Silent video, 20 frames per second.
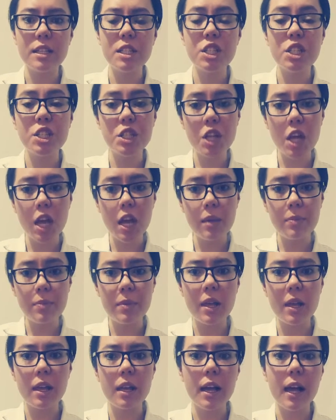shape
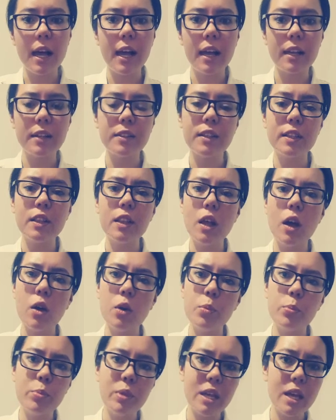at
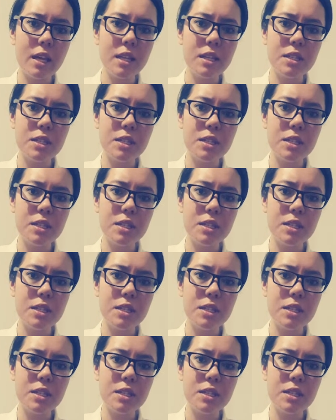low pH.